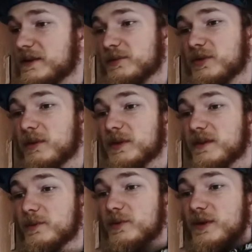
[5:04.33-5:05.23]
there's probably
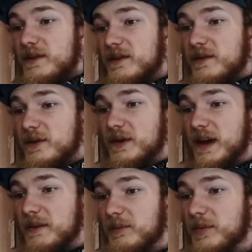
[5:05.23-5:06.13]
some reasons for
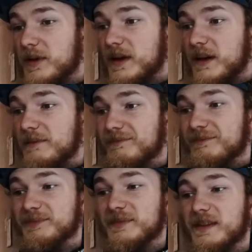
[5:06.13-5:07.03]
that, but
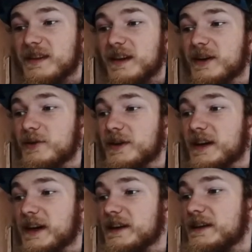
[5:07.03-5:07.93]
not a
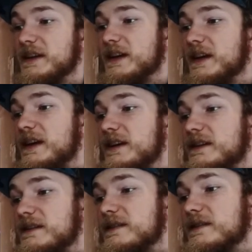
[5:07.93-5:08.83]
great idea.
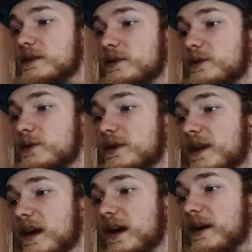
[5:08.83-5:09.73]
So
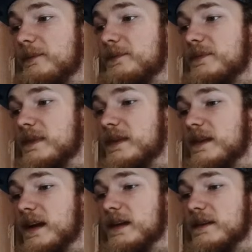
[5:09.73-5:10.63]
yeah,
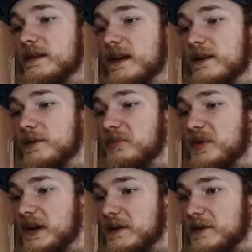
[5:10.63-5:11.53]
that's kind of a
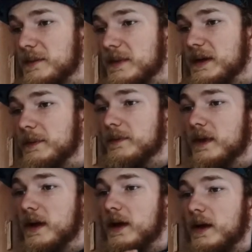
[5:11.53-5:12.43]
pain for me.
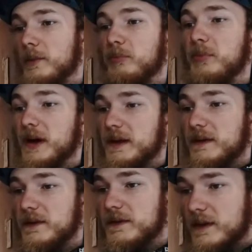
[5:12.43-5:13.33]

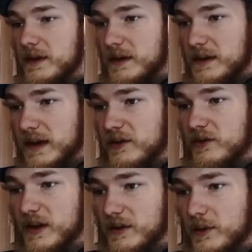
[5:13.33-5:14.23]
But
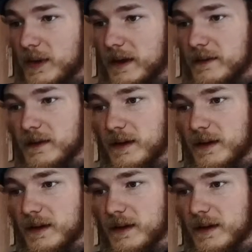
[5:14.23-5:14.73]
let's check the rest.